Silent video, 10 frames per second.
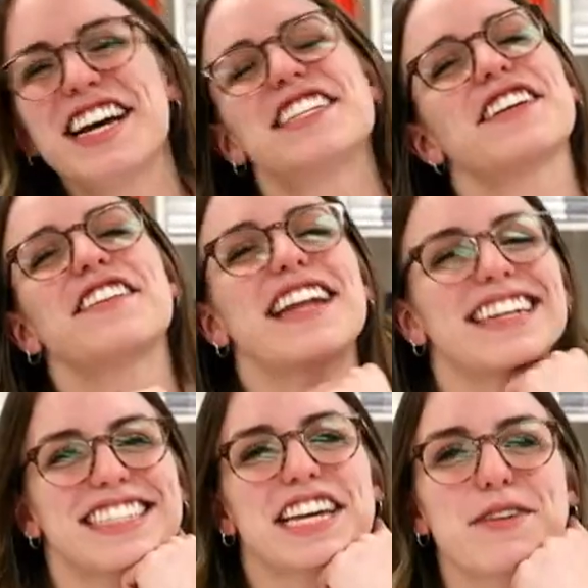So the
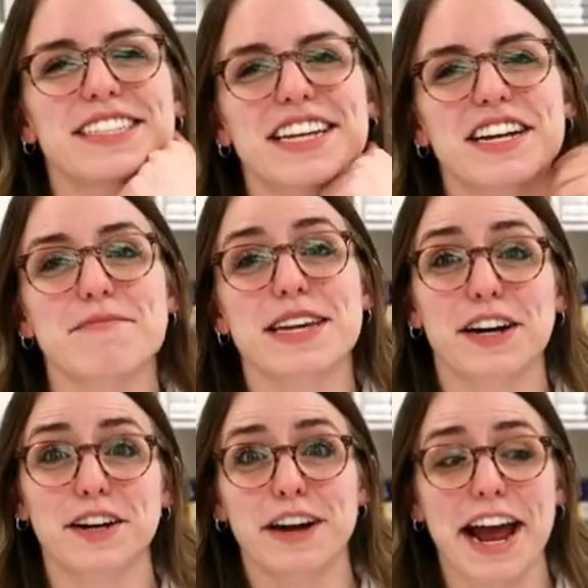next keyword is going to be
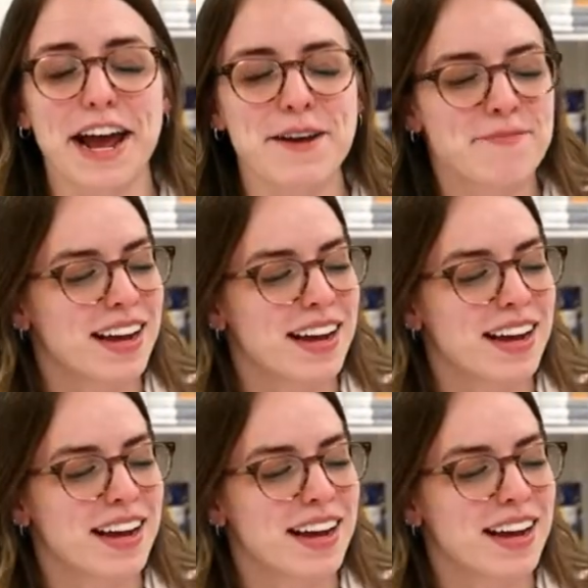hooray.